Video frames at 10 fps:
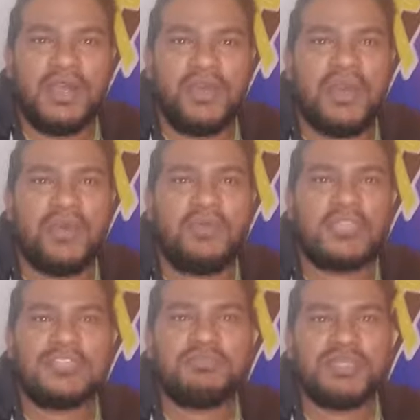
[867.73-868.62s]

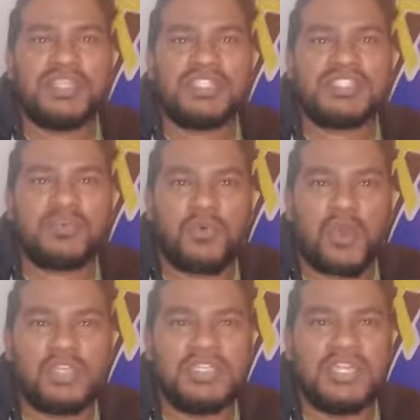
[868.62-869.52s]
When speed is
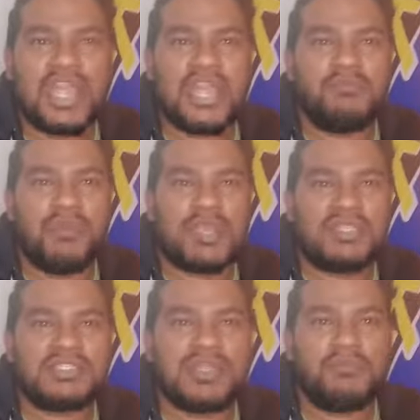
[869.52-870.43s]
rewarded and
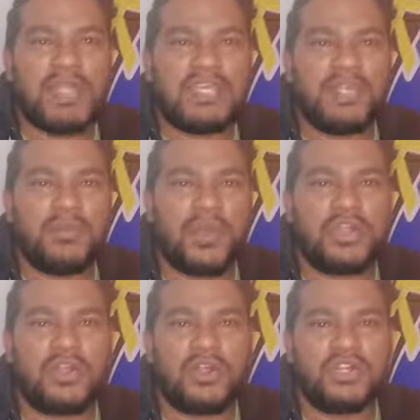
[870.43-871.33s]
battles are mainly
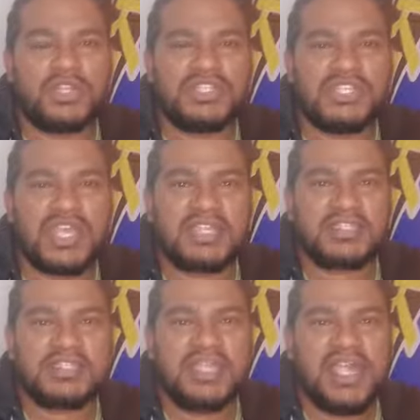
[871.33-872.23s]
won on your
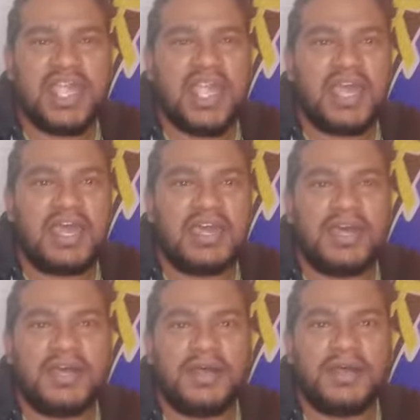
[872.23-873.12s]
chase
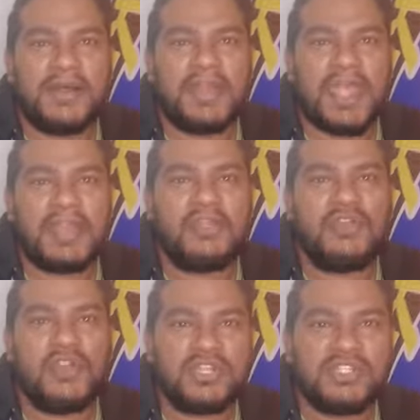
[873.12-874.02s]

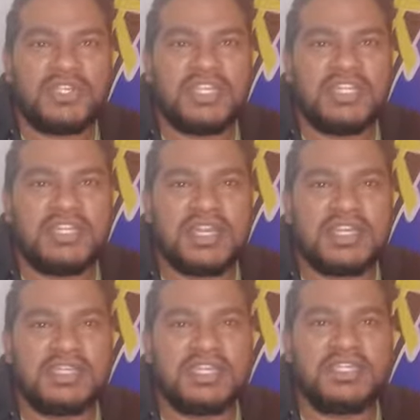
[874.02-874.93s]
and not your lead
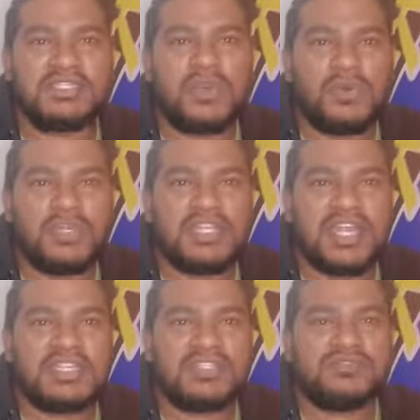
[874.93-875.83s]
run, it's only
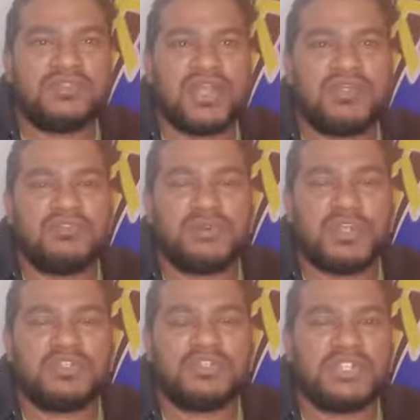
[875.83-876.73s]
natural for
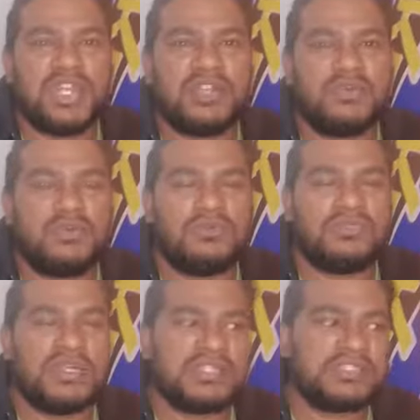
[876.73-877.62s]
everyone to try and go
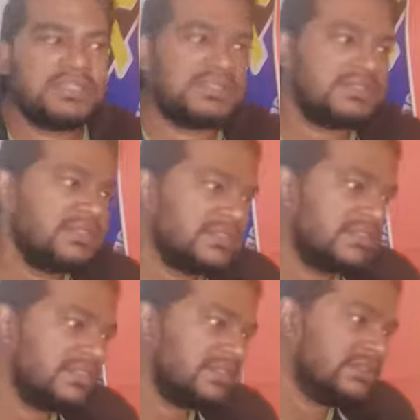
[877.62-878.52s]
first.
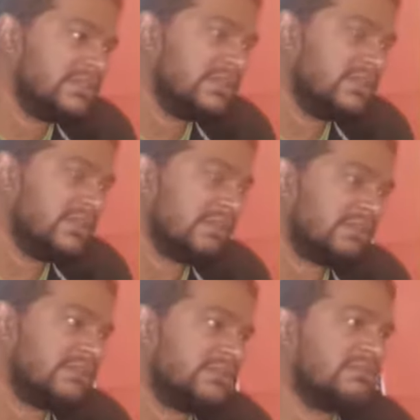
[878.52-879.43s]
That's
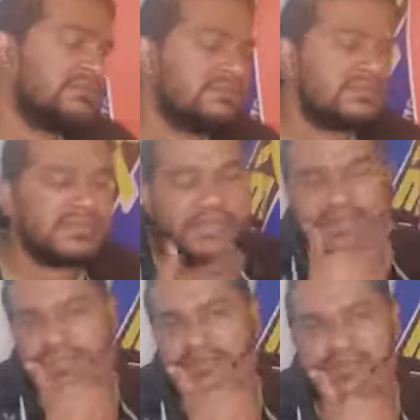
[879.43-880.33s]

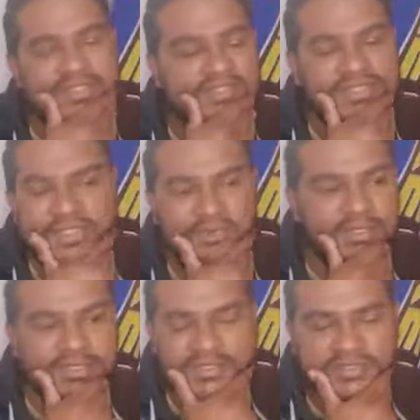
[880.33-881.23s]
something to think
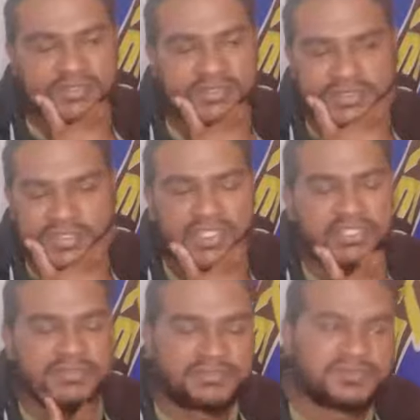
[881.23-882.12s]
about. Yeah.